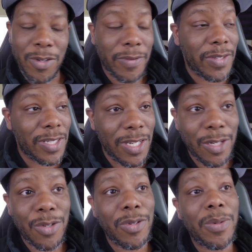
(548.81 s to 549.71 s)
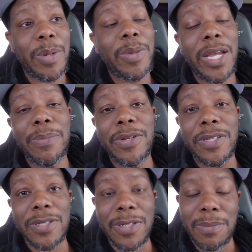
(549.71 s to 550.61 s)
So if this is true, I'm
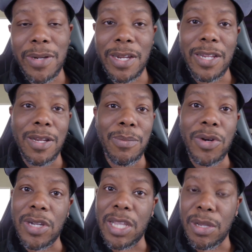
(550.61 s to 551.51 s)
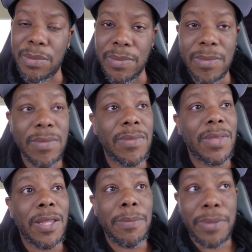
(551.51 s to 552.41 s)
happy somebody in Lamar camp
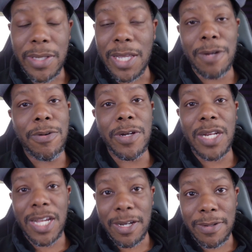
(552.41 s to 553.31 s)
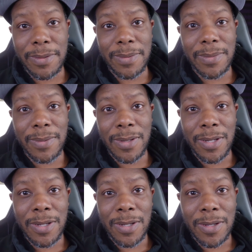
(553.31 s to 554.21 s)
put that word out.
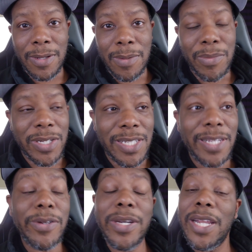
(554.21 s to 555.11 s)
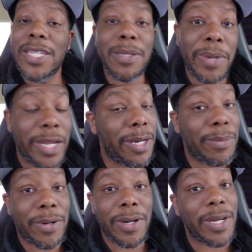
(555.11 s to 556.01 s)
Because they're going to have to pay
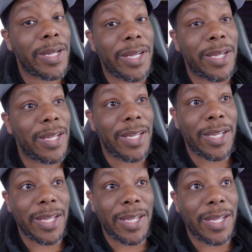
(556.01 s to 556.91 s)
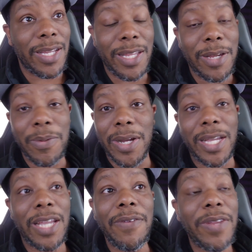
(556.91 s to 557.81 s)
Lamar
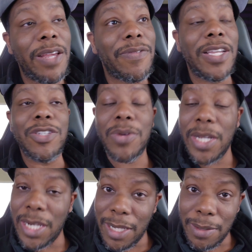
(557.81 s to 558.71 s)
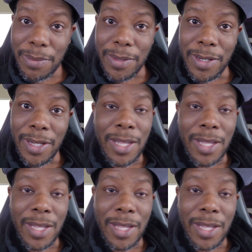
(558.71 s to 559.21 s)
anyway. Even if they trade him,